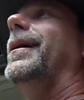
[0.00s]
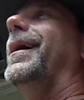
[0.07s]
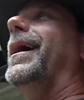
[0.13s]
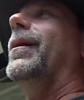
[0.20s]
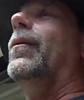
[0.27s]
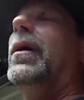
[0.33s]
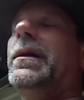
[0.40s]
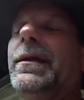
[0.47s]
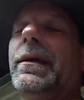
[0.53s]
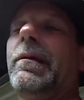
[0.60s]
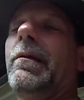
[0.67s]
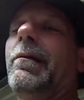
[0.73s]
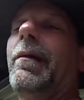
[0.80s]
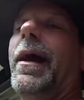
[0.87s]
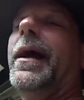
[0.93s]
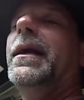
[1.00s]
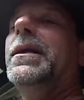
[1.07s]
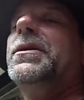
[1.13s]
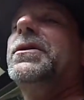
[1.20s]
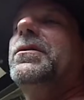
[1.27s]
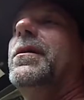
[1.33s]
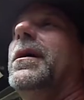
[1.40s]
It wasn't the
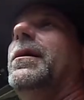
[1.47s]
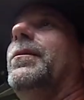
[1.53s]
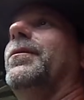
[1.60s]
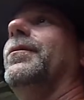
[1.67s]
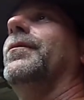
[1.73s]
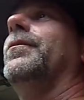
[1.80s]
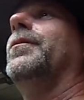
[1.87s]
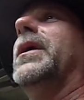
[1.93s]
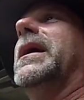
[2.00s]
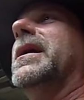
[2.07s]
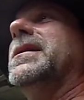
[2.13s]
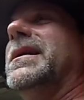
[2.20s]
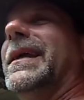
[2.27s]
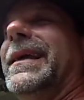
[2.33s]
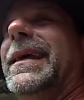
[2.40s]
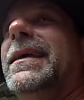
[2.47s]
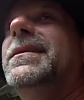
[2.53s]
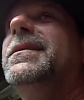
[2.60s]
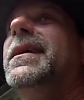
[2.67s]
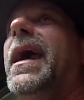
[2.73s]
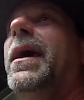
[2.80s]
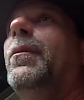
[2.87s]
greatest trip because the
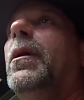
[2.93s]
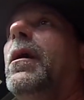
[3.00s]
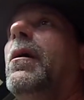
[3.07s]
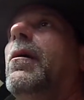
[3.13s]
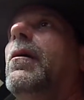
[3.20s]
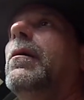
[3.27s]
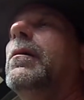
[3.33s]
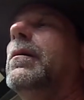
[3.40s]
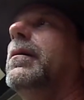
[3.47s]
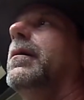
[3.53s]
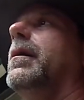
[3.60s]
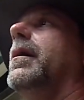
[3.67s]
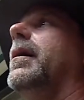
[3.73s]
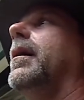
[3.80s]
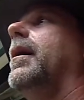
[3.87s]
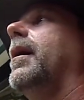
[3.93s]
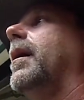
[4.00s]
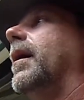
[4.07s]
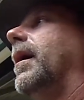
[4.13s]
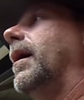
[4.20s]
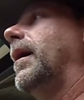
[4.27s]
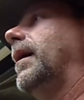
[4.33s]
kids came along.
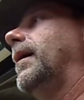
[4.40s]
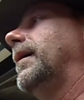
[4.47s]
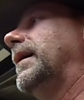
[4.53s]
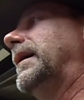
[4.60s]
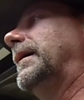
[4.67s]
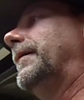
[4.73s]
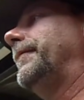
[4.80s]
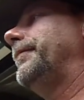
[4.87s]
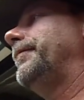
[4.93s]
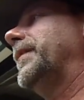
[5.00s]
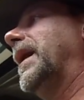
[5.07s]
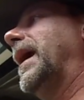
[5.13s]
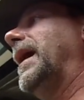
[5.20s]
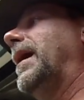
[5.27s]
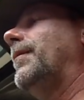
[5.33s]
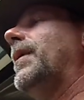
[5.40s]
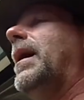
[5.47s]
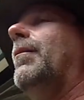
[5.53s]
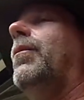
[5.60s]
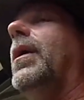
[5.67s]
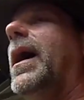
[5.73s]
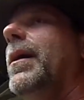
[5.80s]
And I'm
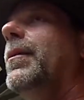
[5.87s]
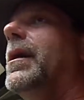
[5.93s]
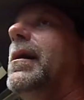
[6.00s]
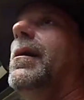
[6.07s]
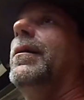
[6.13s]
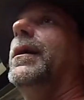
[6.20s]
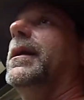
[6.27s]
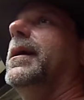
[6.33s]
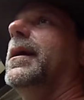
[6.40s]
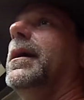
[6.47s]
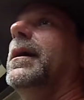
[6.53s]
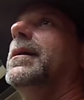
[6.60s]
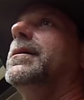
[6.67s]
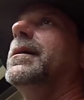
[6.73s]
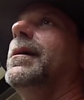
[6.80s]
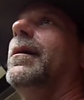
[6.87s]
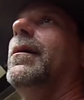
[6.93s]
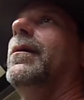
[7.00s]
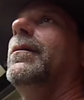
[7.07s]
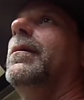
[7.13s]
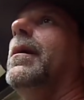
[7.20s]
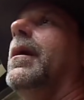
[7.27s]
not blaming it on the kids,
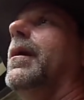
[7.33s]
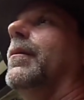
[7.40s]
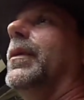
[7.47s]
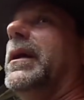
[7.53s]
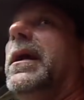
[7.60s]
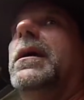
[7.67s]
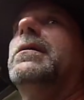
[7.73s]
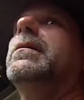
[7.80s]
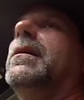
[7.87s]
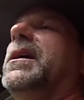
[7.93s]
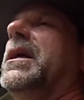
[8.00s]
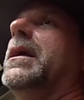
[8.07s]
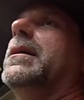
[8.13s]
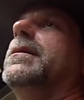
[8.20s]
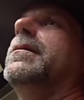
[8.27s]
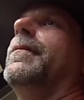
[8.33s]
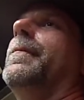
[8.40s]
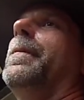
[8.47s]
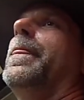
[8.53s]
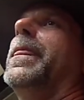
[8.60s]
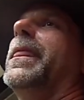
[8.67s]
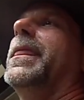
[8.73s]
The kids are kids.
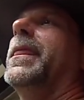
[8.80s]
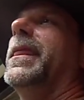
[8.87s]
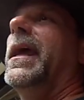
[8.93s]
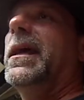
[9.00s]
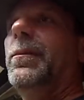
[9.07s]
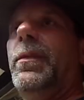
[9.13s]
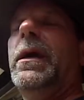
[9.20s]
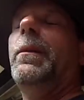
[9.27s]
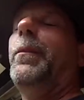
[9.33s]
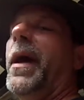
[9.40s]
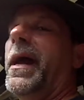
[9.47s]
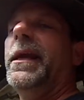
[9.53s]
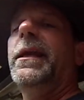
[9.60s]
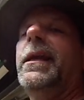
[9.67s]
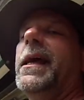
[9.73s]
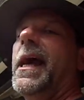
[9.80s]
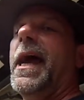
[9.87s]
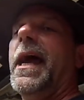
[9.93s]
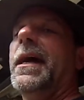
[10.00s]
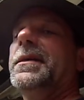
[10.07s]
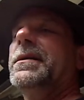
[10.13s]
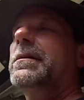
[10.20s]
They could be a pain in the
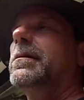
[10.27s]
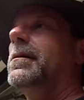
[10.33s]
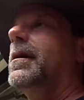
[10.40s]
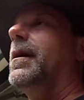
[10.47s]
ass.